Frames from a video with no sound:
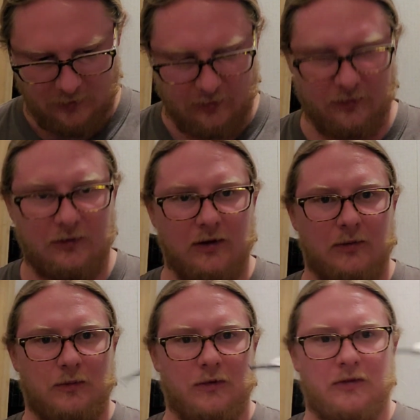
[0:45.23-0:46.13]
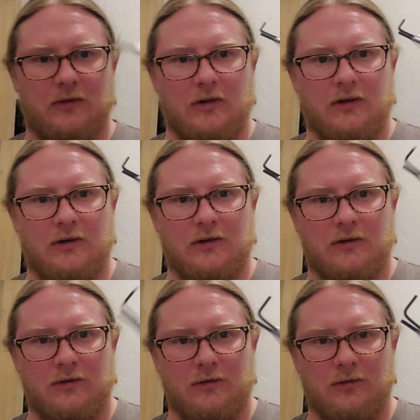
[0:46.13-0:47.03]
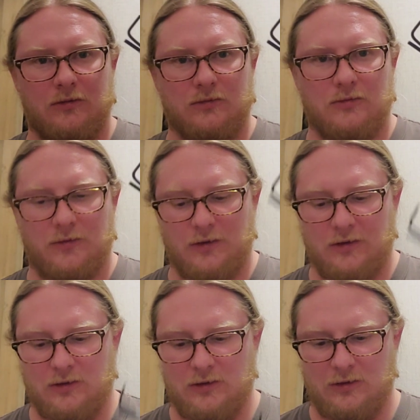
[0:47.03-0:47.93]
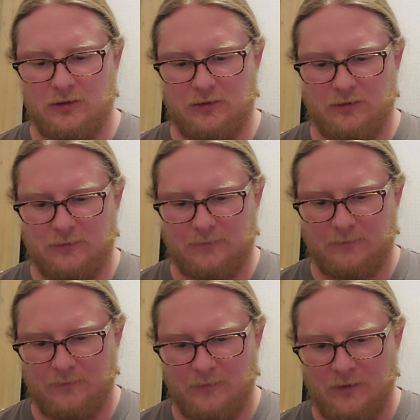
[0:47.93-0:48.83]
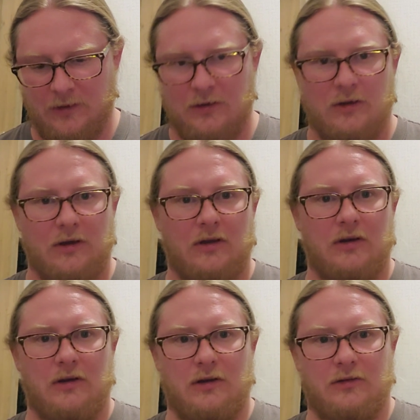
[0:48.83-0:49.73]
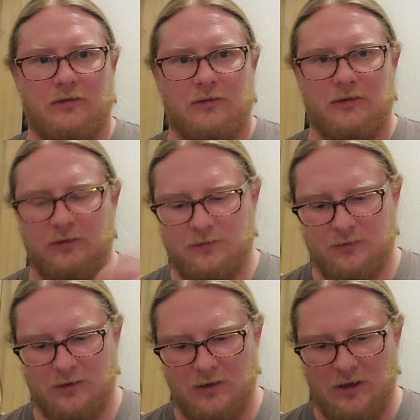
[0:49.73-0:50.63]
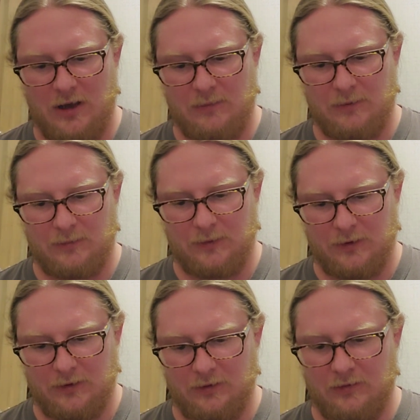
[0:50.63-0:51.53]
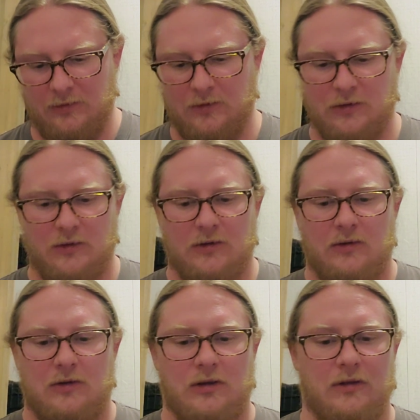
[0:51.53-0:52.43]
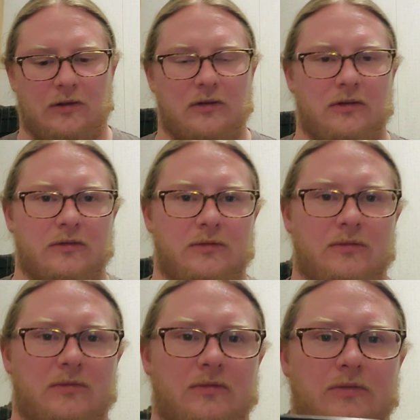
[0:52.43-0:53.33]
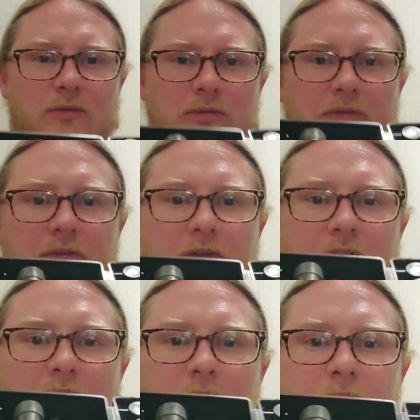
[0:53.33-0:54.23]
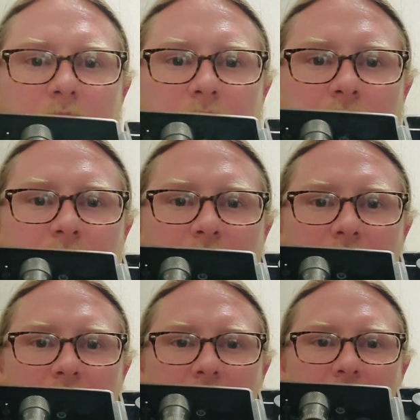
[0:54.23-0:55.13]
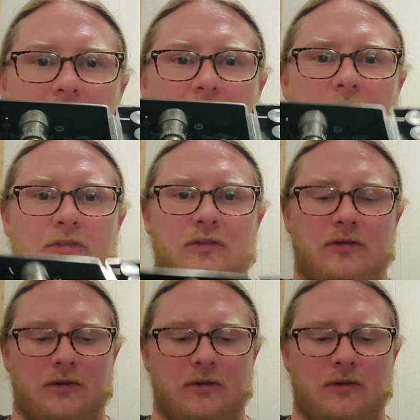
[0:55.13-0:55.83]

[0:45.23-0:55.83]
It does come with a little tool thing here and an extra decapping pin. And then, of course, there are the dies.